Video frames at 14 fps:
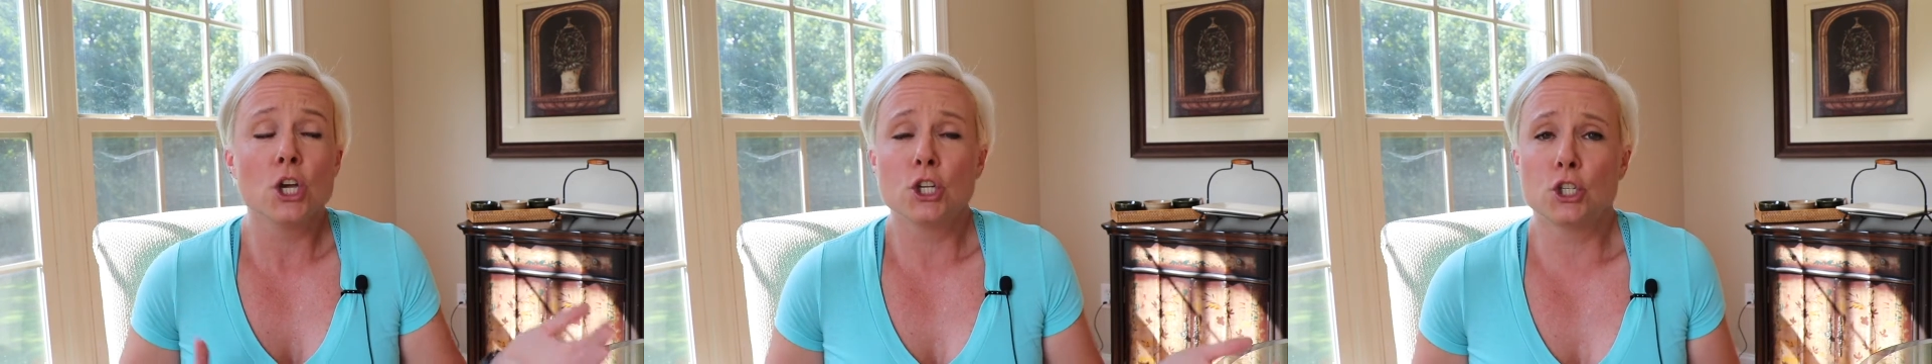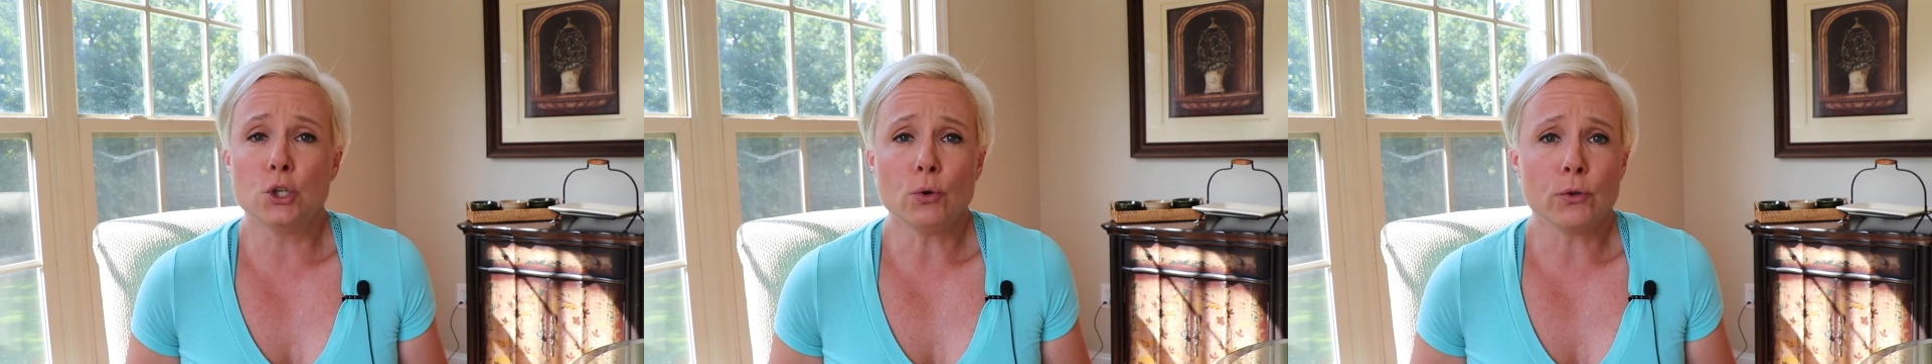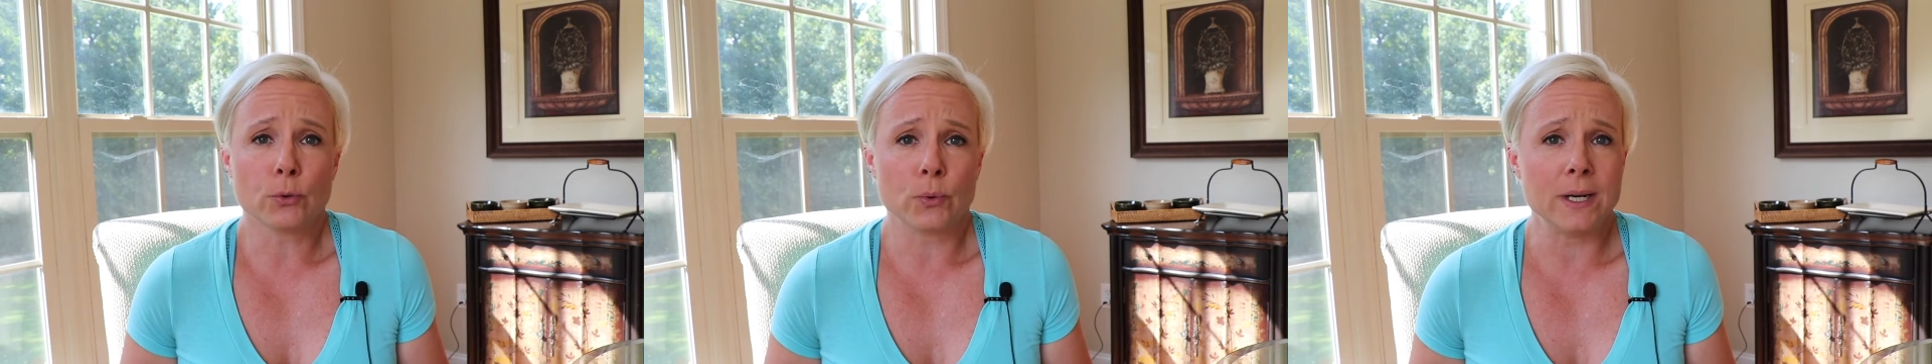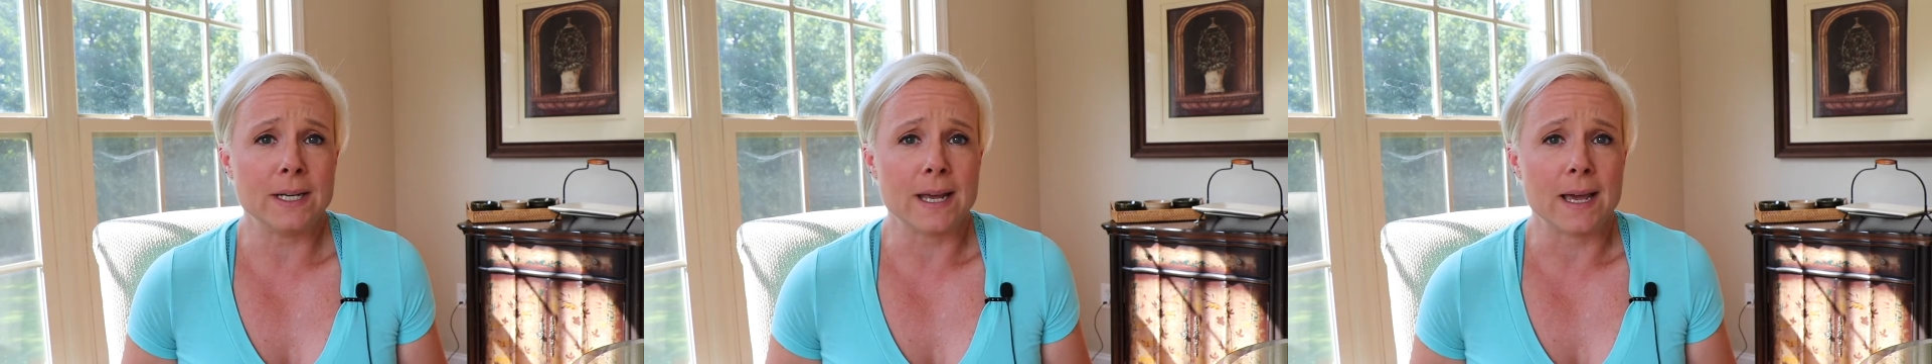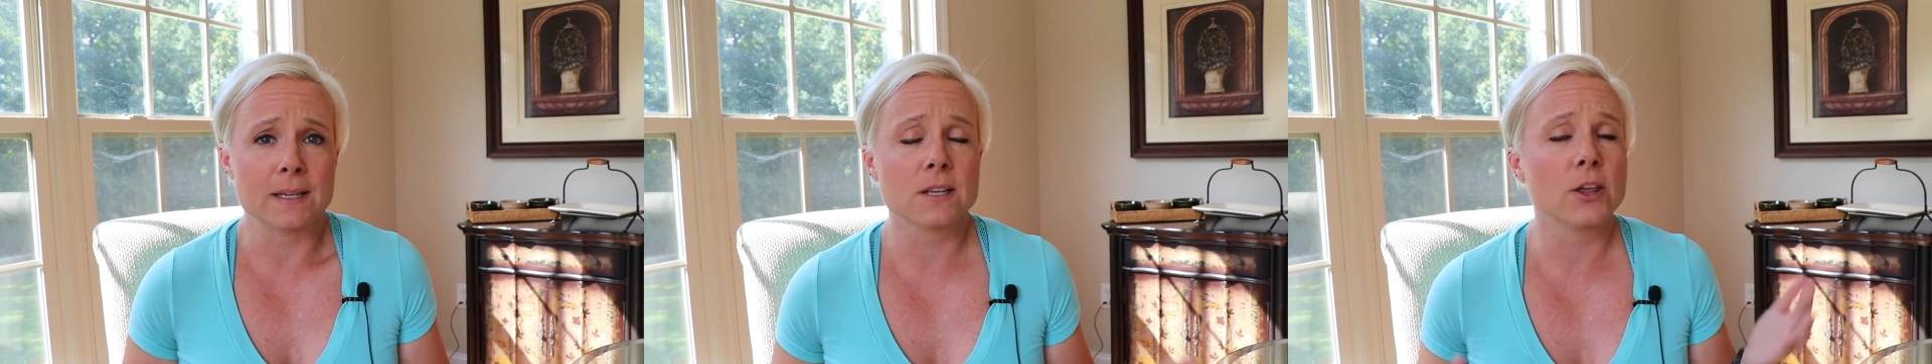do 3
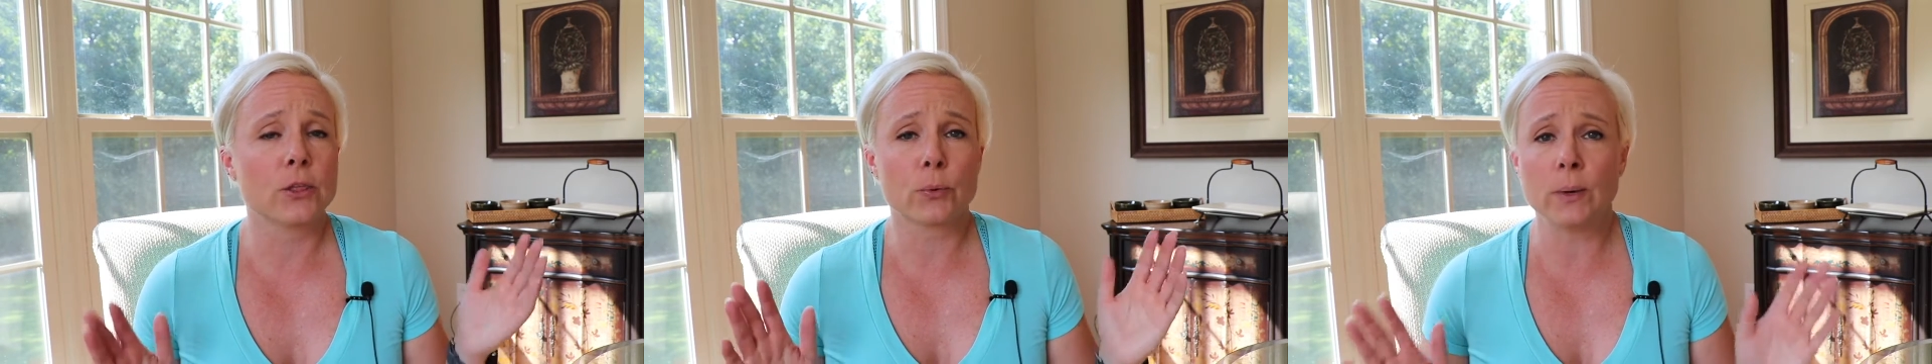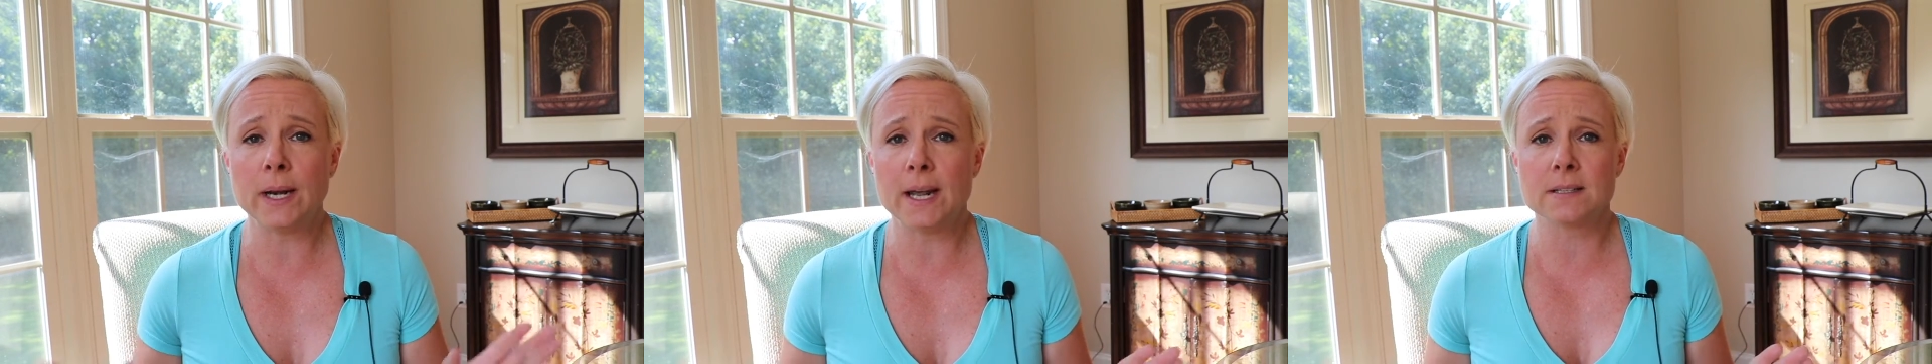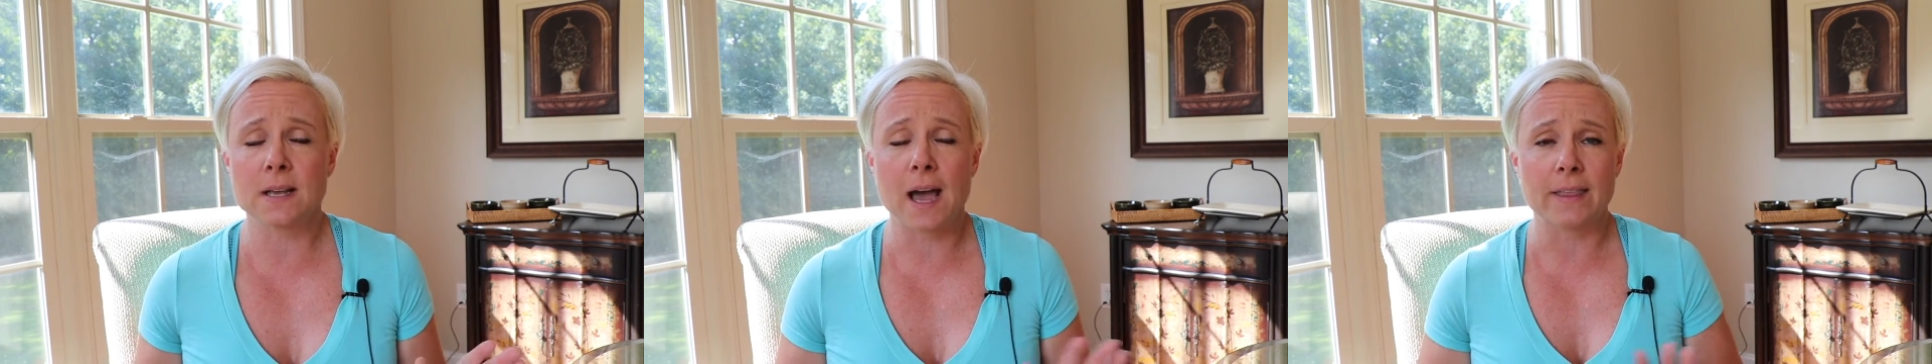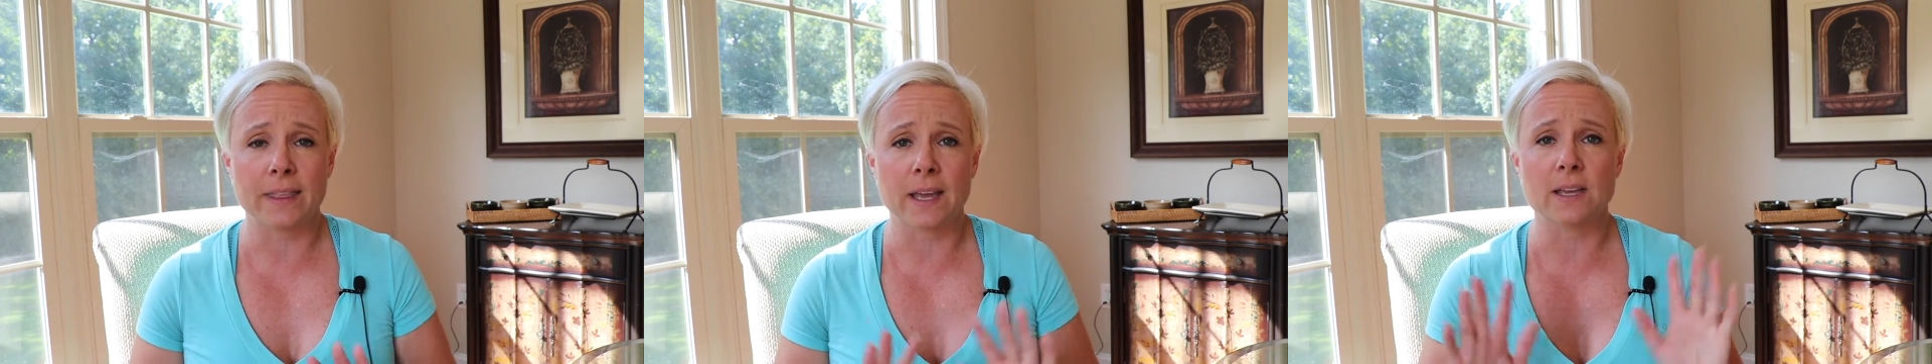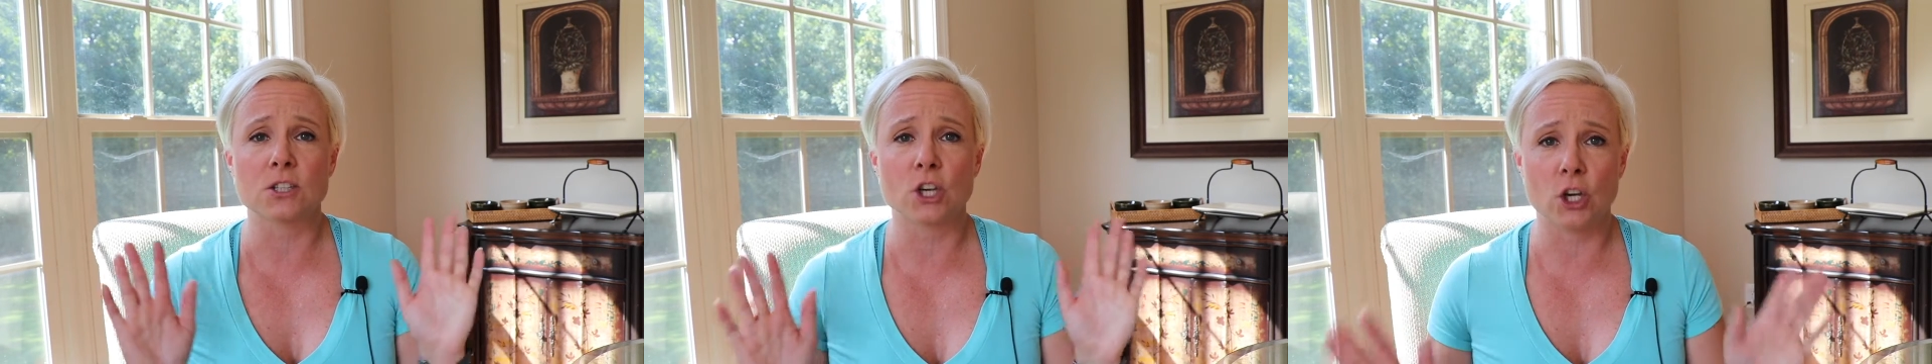days. 3 days I
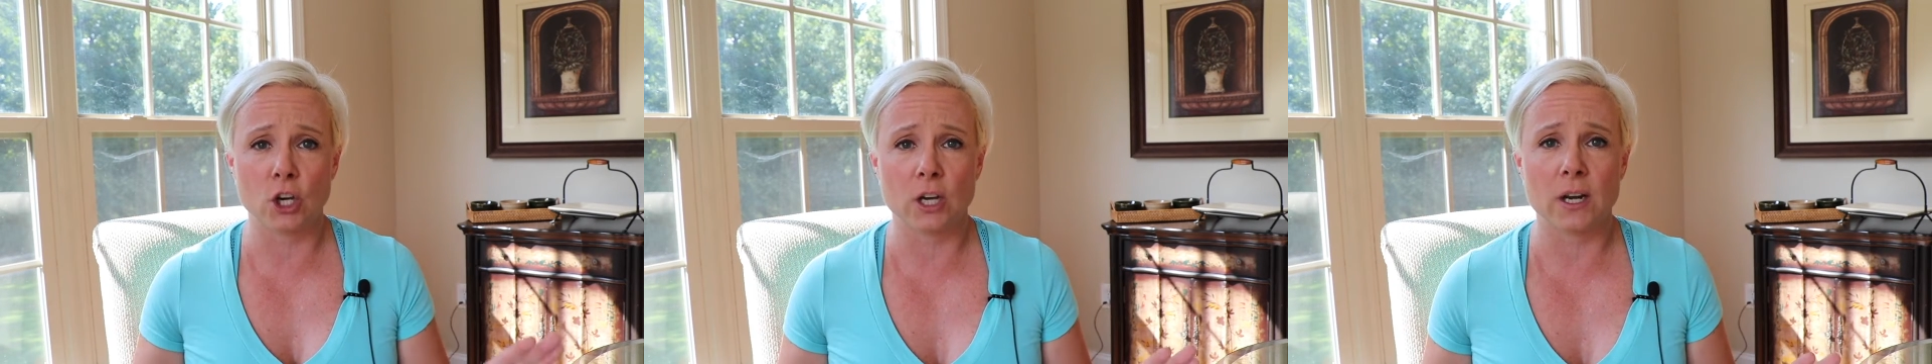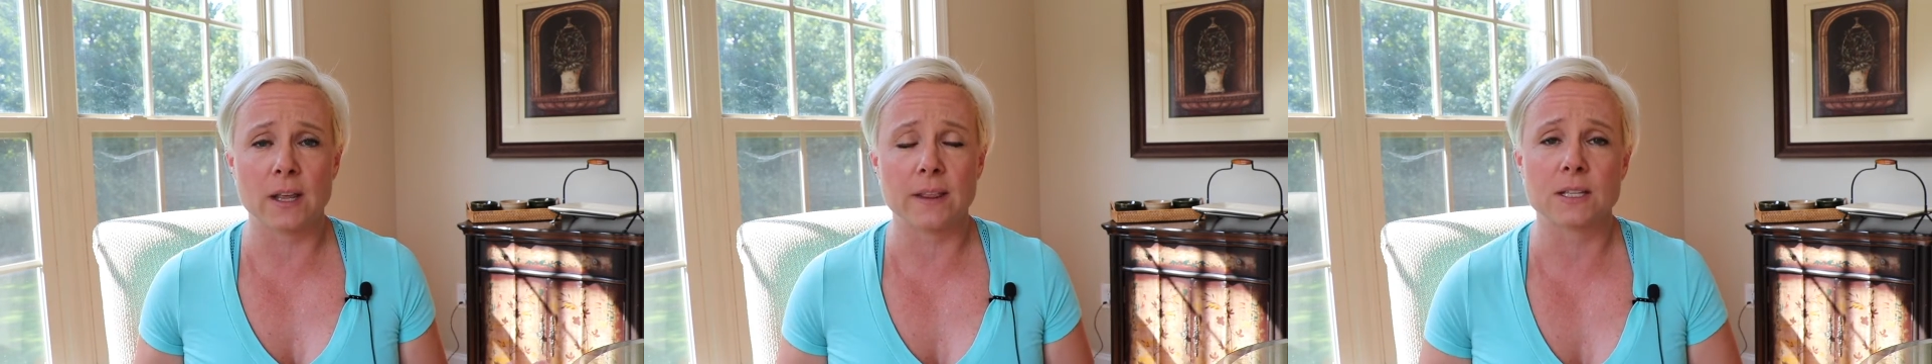think is good.